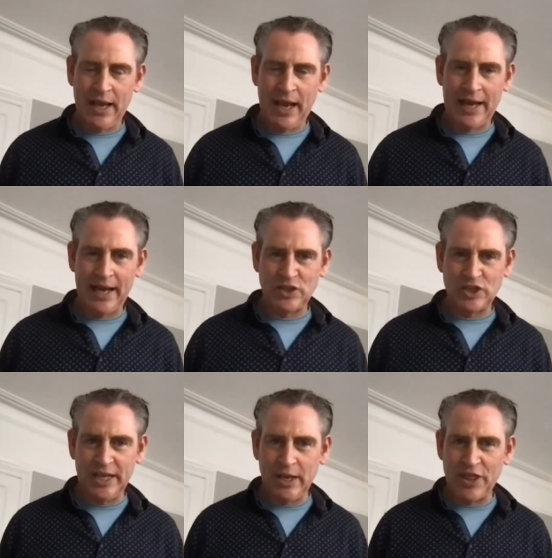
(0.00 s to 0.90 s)
And
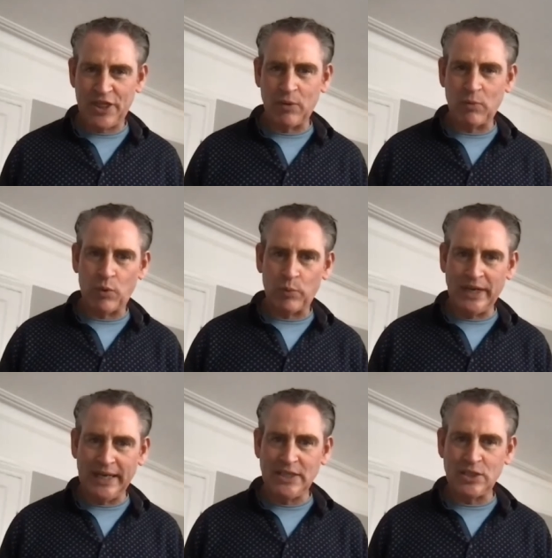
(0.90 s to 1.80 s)
actually, I think what we
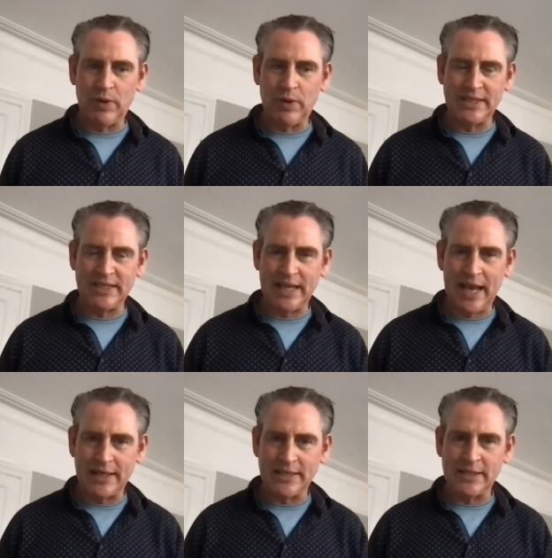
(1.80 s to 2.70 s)
need to
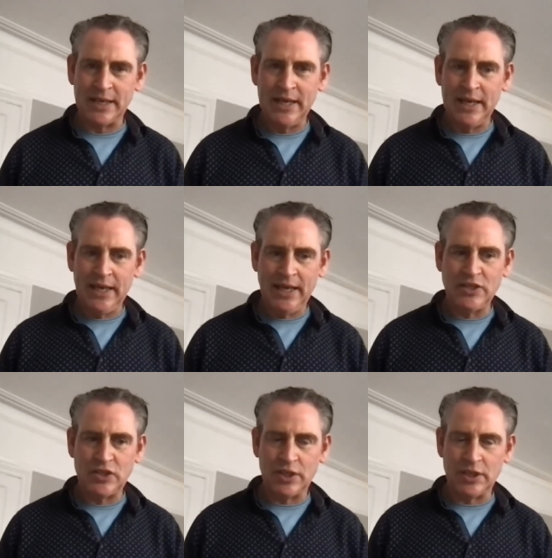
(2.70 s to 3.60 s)
understand
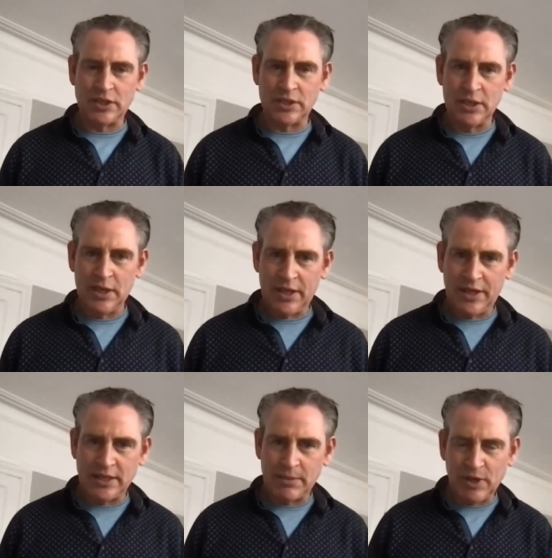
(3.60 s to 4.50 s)
is that
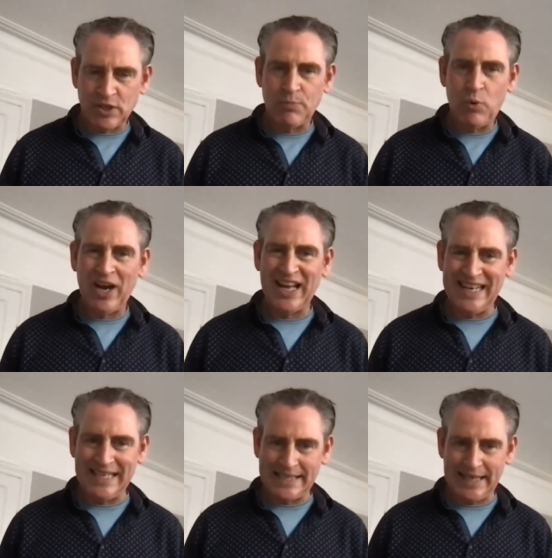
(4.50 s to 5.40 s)
there's a much more
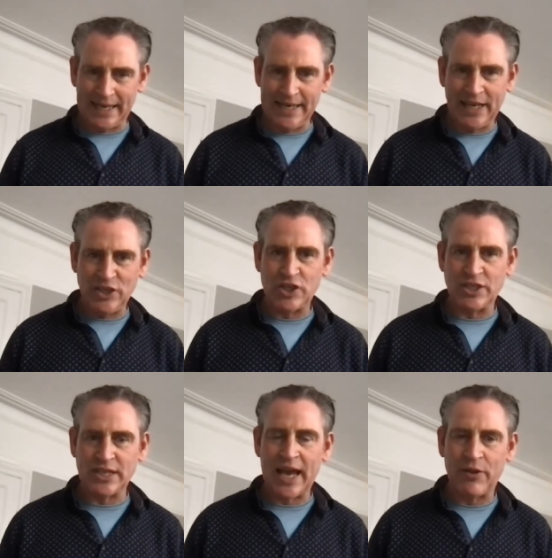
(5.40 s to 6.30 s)
holistic nature
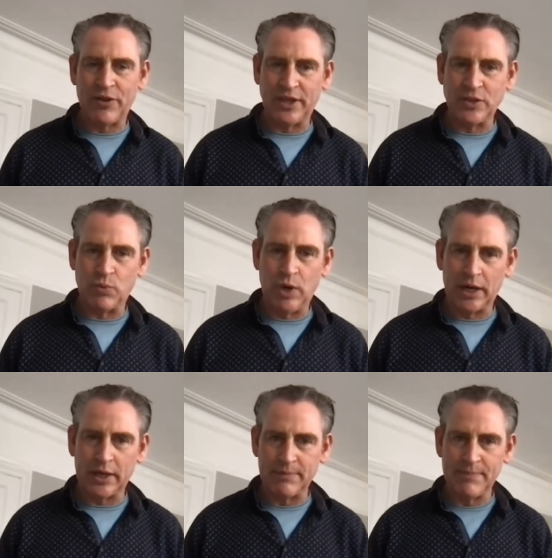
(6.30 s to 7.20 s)
to how things work.